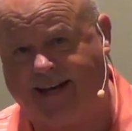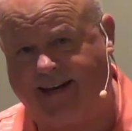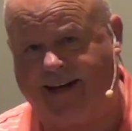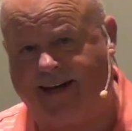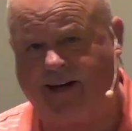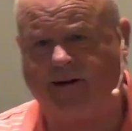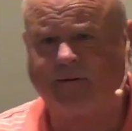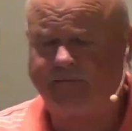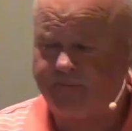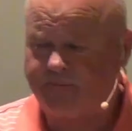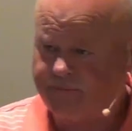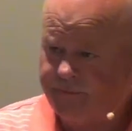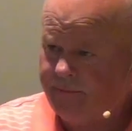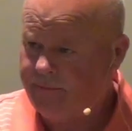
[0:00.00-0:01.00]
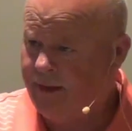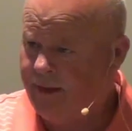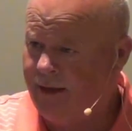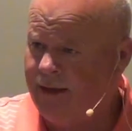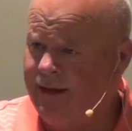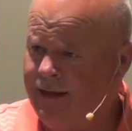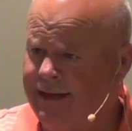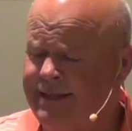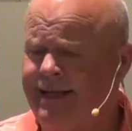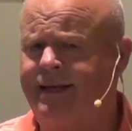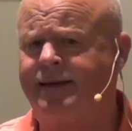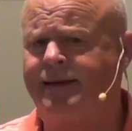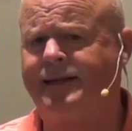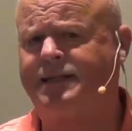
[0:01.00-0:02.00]
sitting here
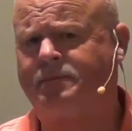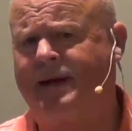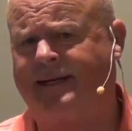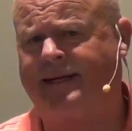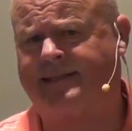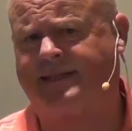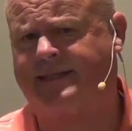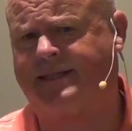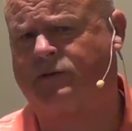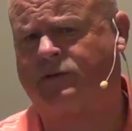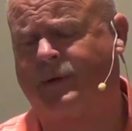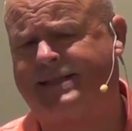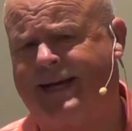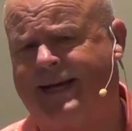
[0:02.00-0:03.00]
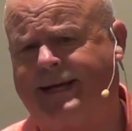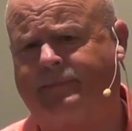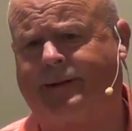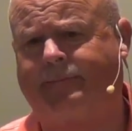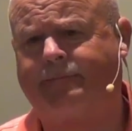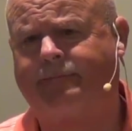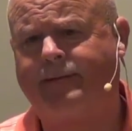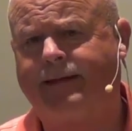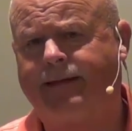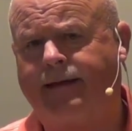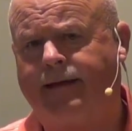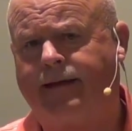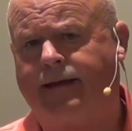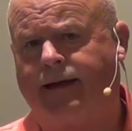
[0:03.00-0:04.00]
listening to this message as we tape it.
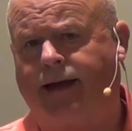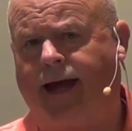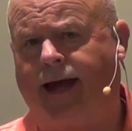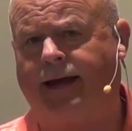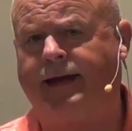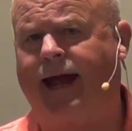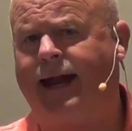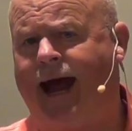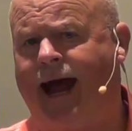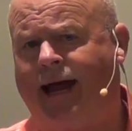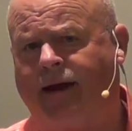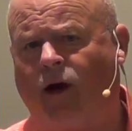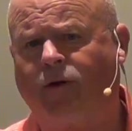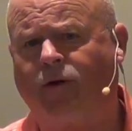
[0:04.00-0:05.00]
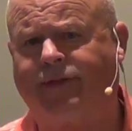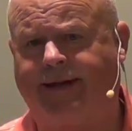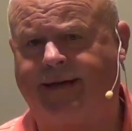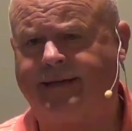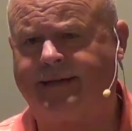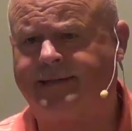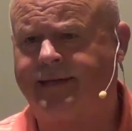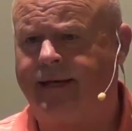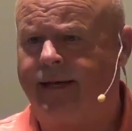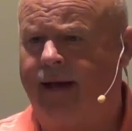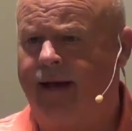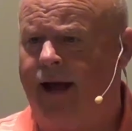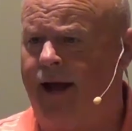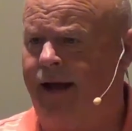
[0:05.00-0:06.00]
And yet I know this,
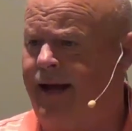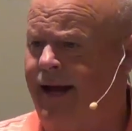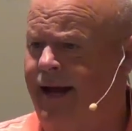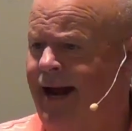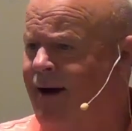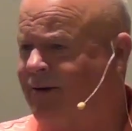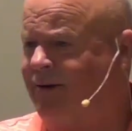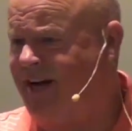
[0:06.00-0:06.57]
and